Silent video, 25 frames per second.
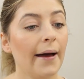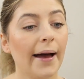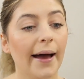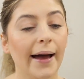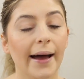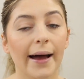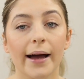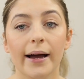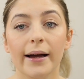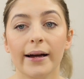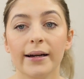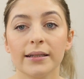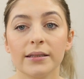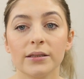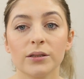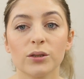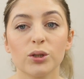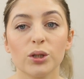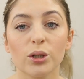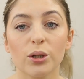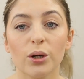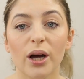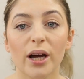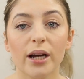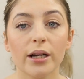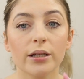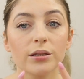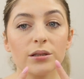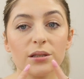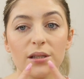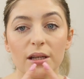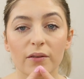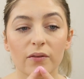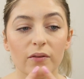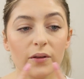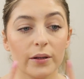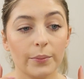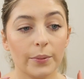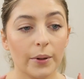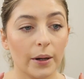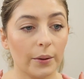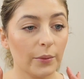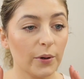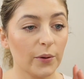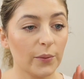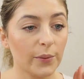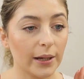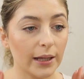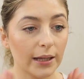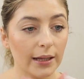And I just have lip balm
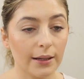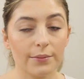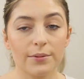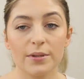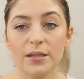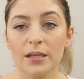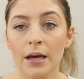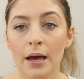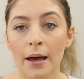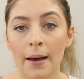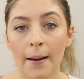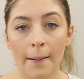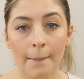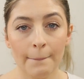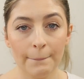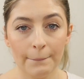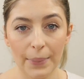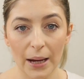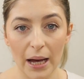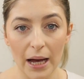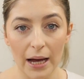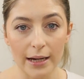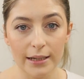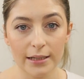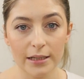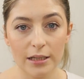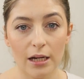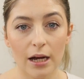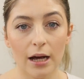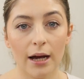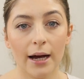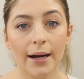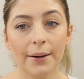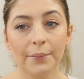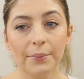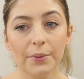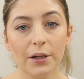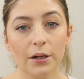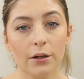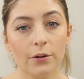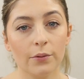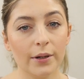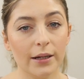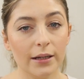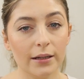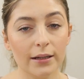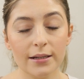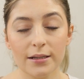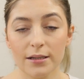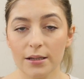on my lips. But I'm gonna
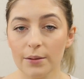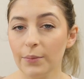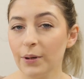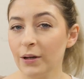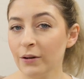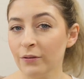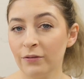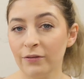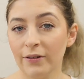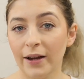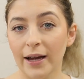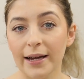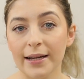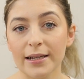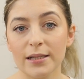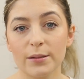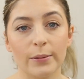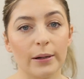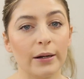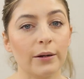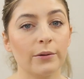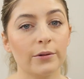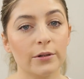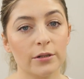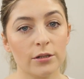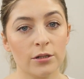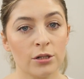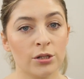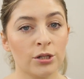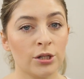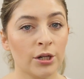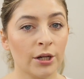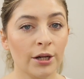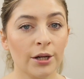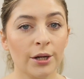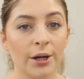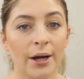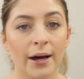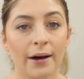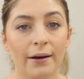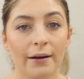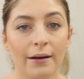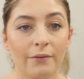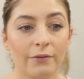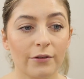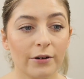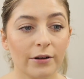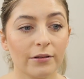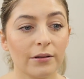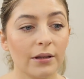quickly set my face, but I wanted to show you how
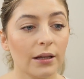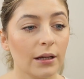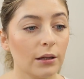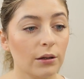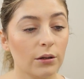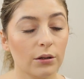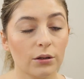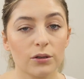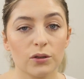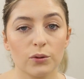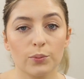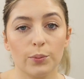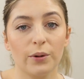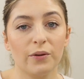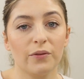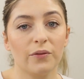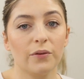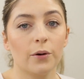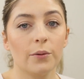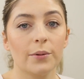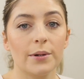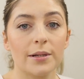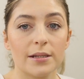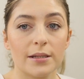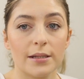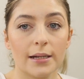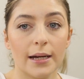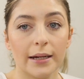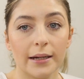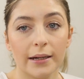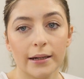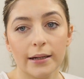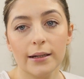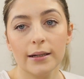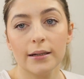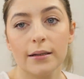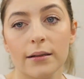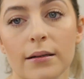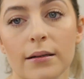everything looked before we set it.